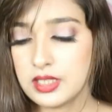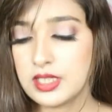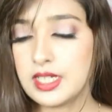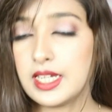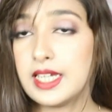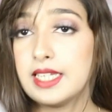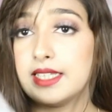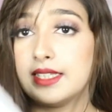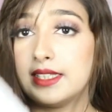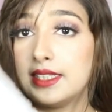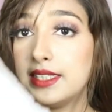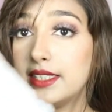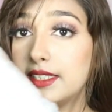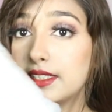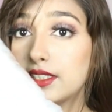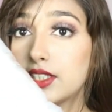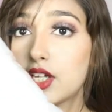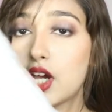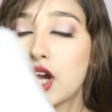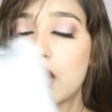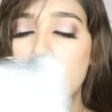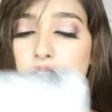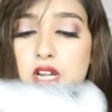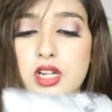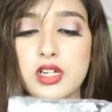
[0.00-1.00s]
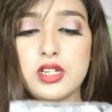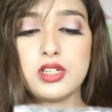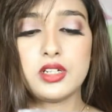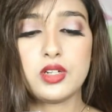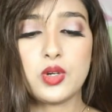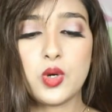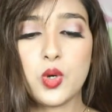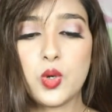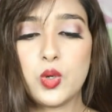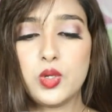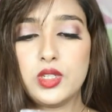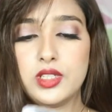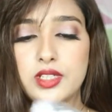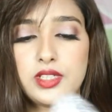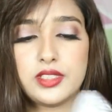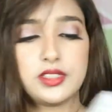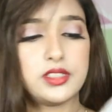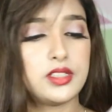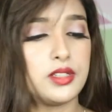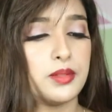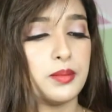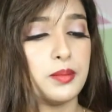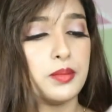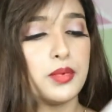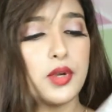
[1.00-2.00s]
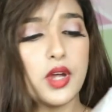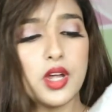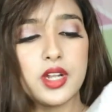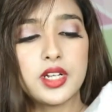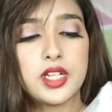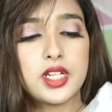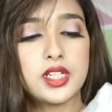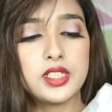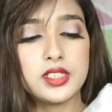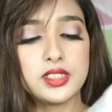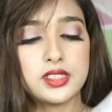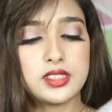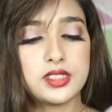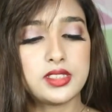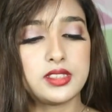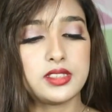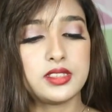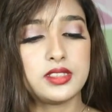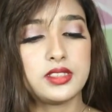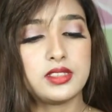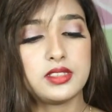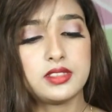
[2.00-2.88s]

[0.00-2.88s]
and these are all other products.